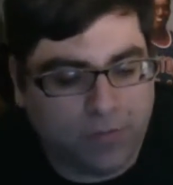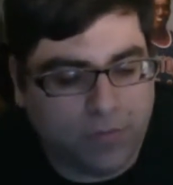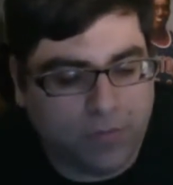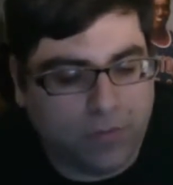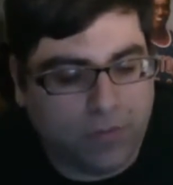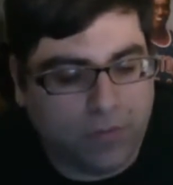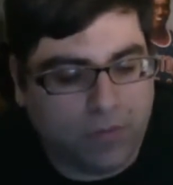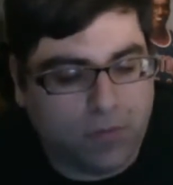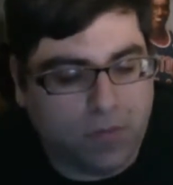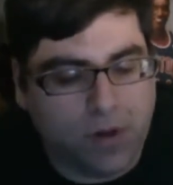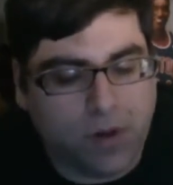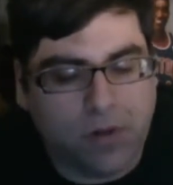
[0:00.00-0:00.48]

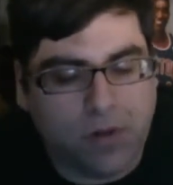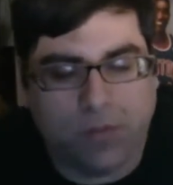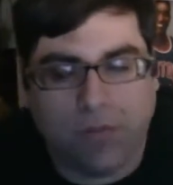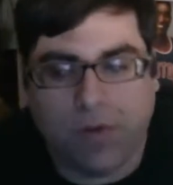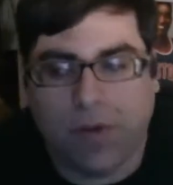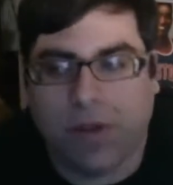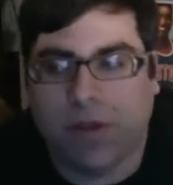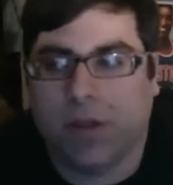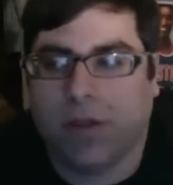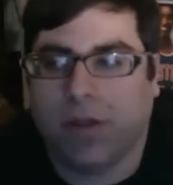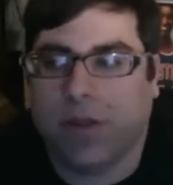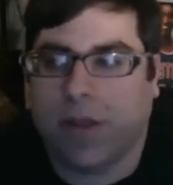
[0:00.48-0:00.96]
One of the
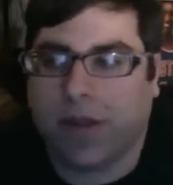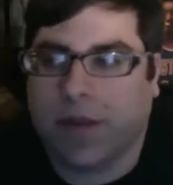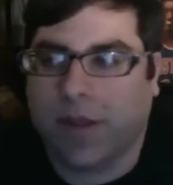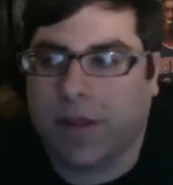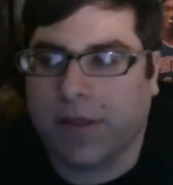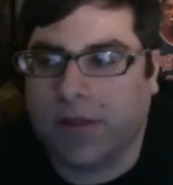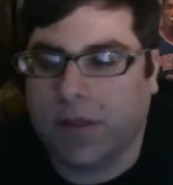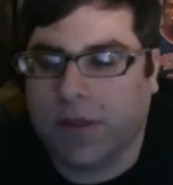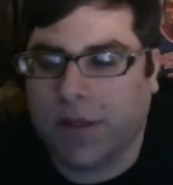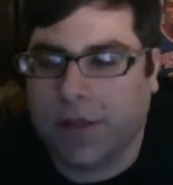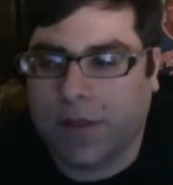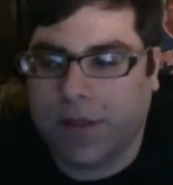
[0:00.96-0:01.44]
reasons that
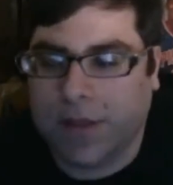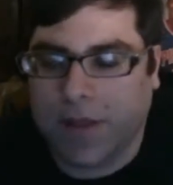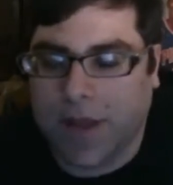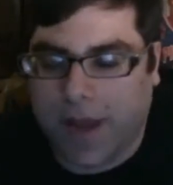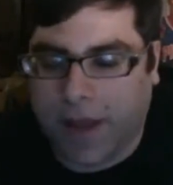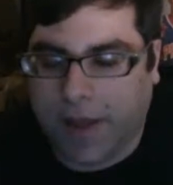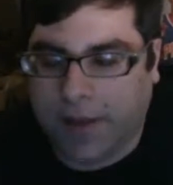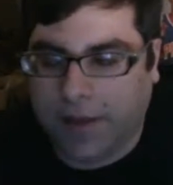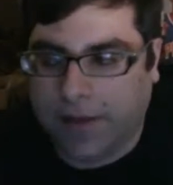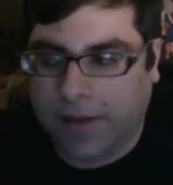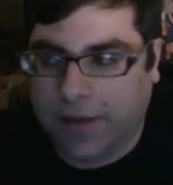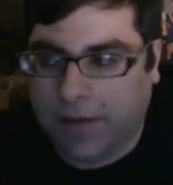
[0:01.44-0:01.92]
he's
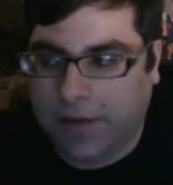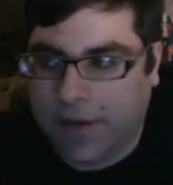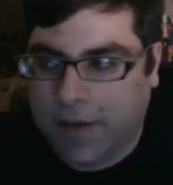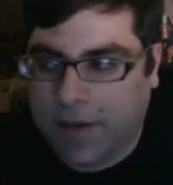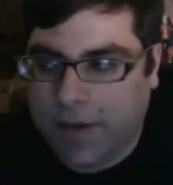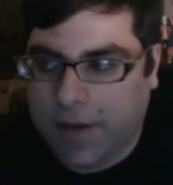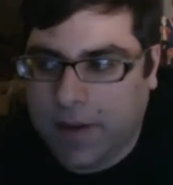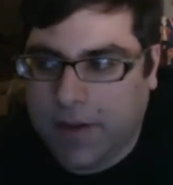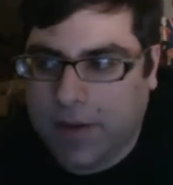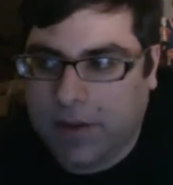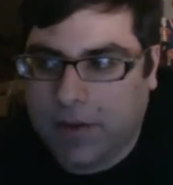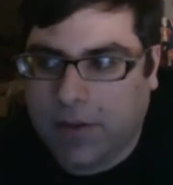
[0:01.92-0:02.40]
gotten
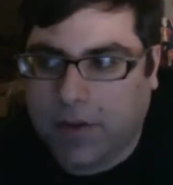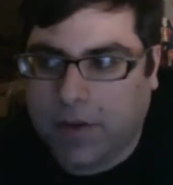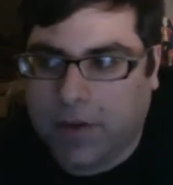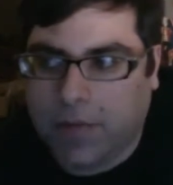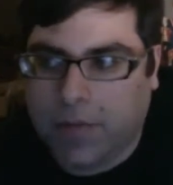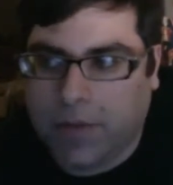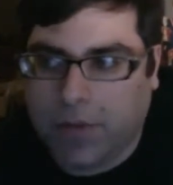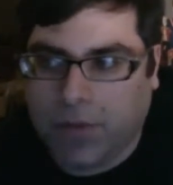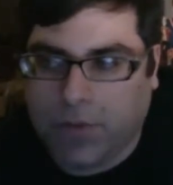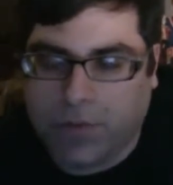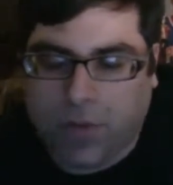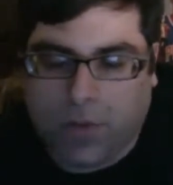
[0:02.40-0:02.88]
so
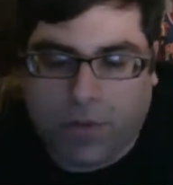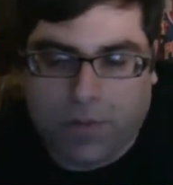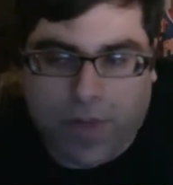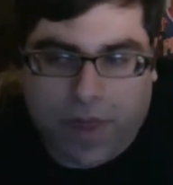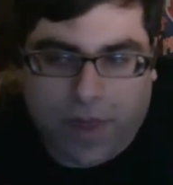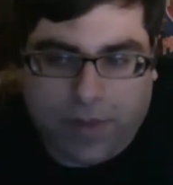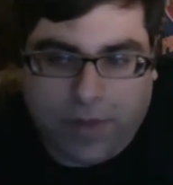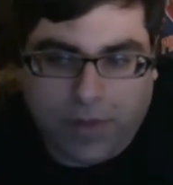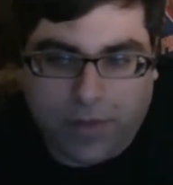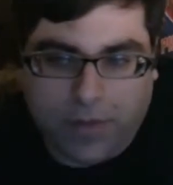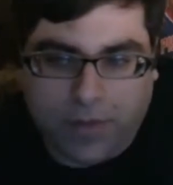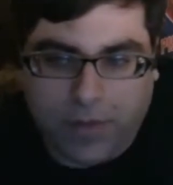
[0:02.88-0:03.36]
much
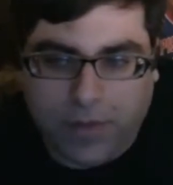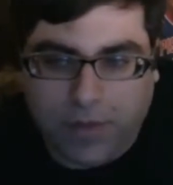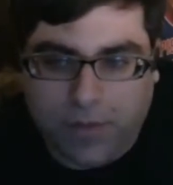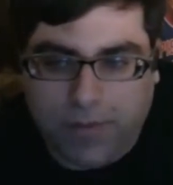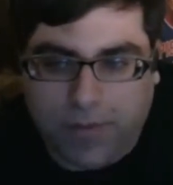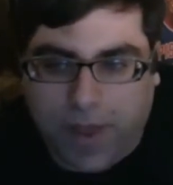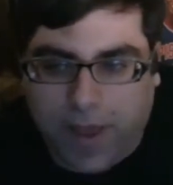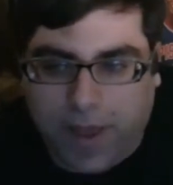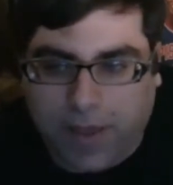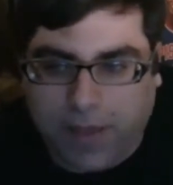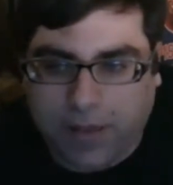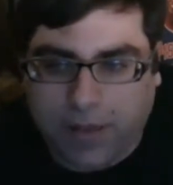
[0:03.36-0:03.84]
momentum in the
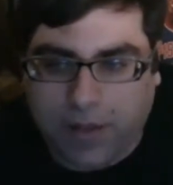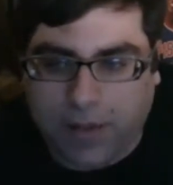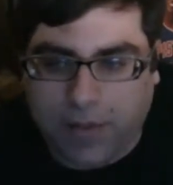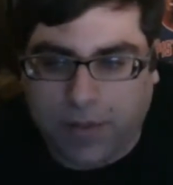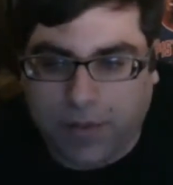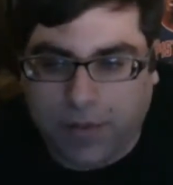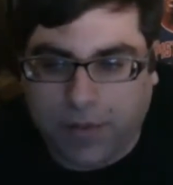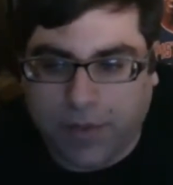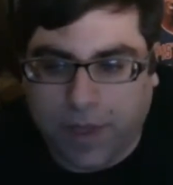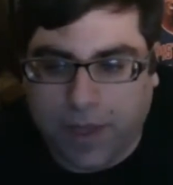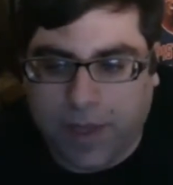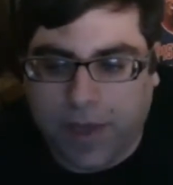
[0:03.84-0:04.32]
past couple of
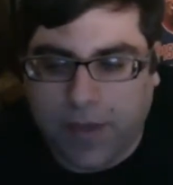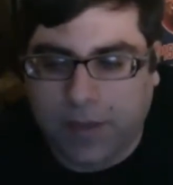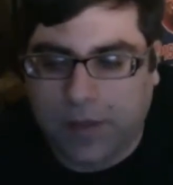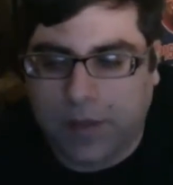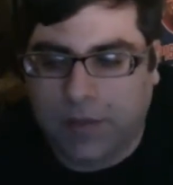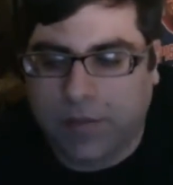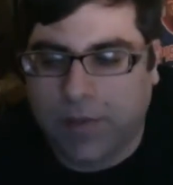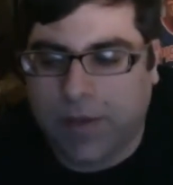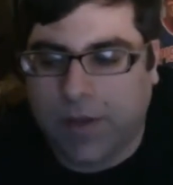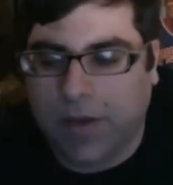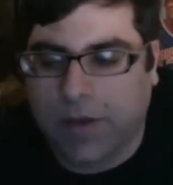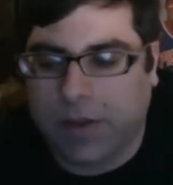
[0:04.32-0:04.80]
days is
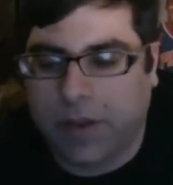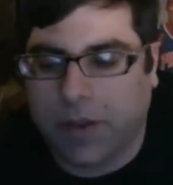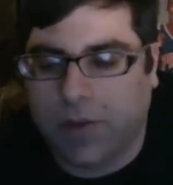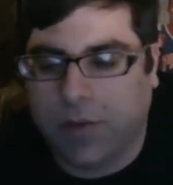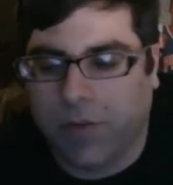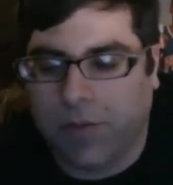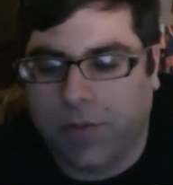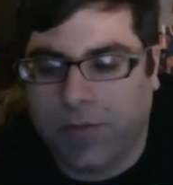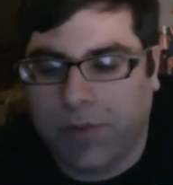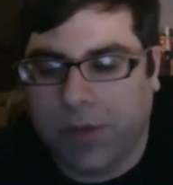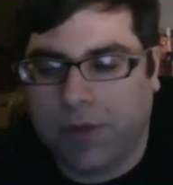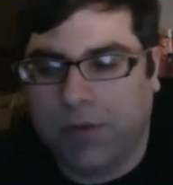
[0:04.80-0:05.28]
because he
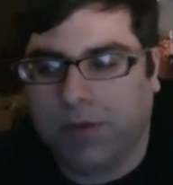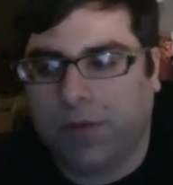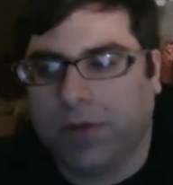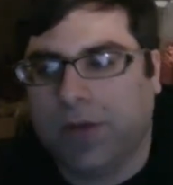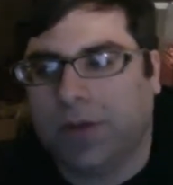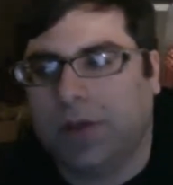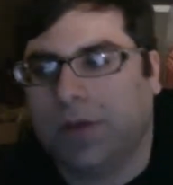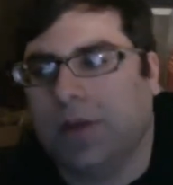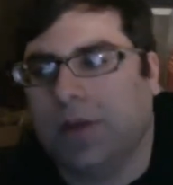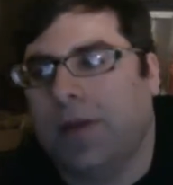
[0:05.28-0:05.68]
rebuked